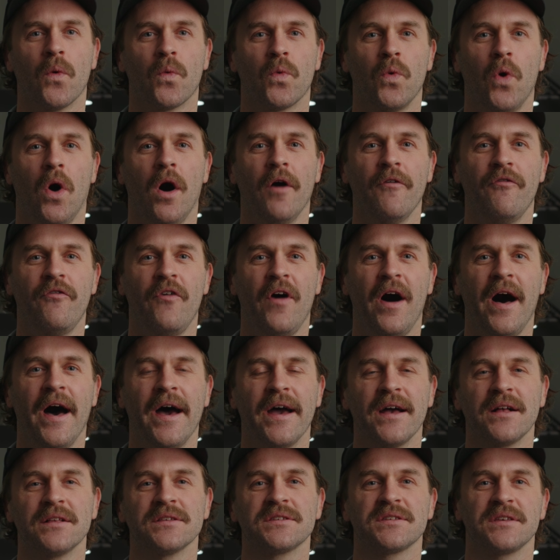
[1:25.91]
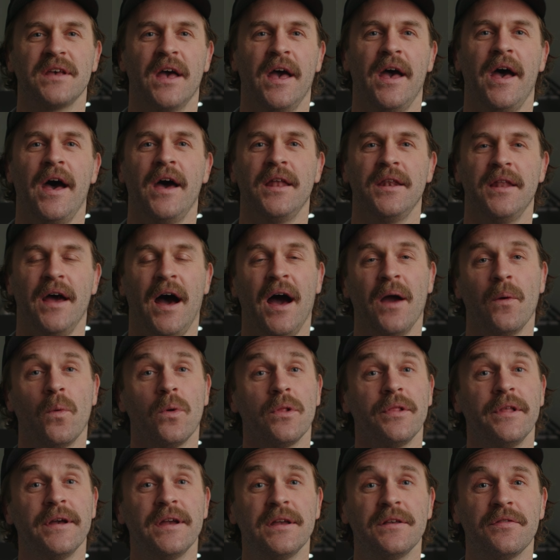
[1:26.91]
RAW files, and I
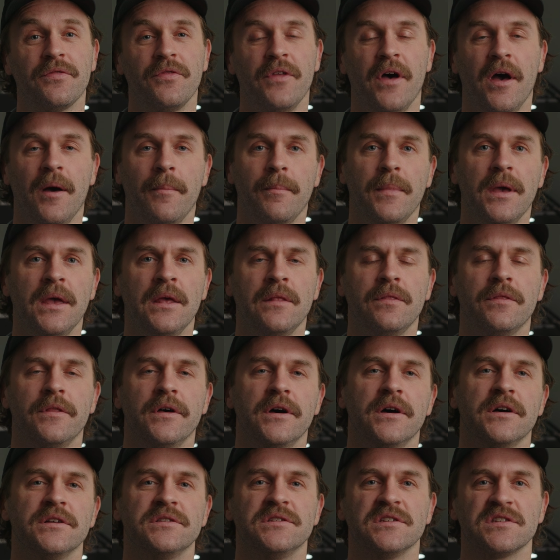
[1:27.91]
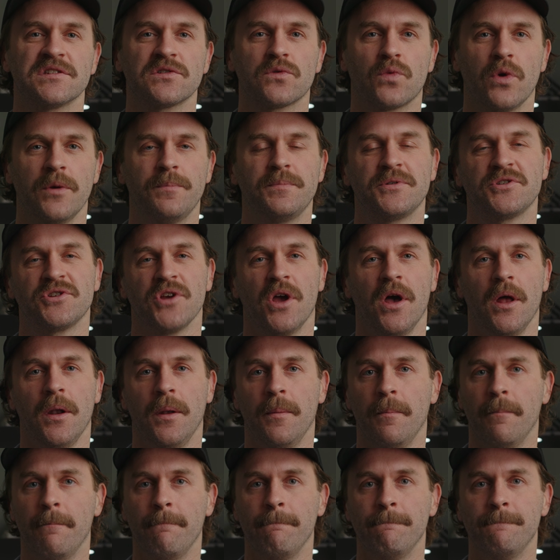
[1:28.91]
will link them in the
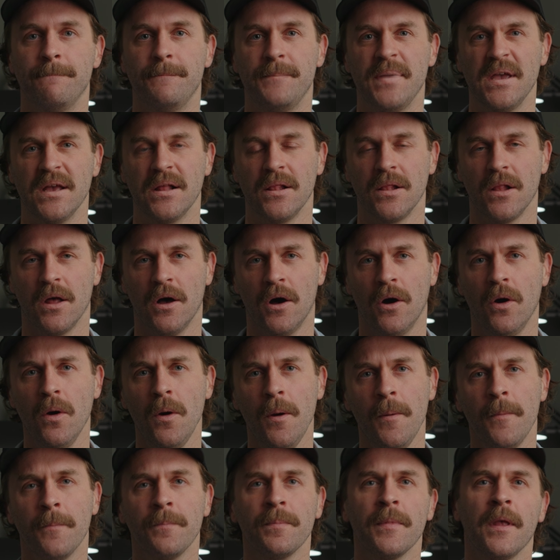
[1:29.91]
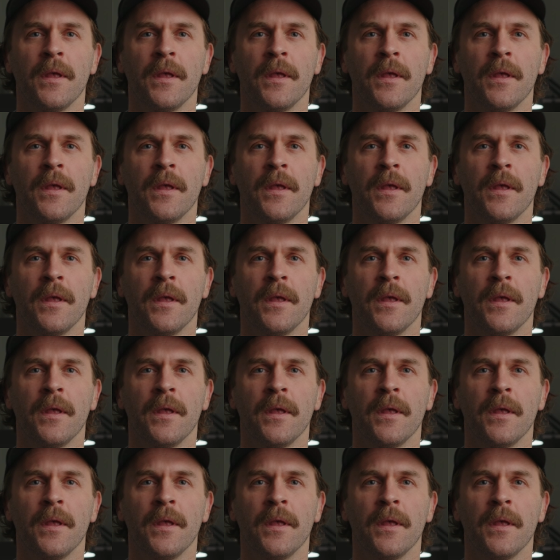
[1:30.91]
description below.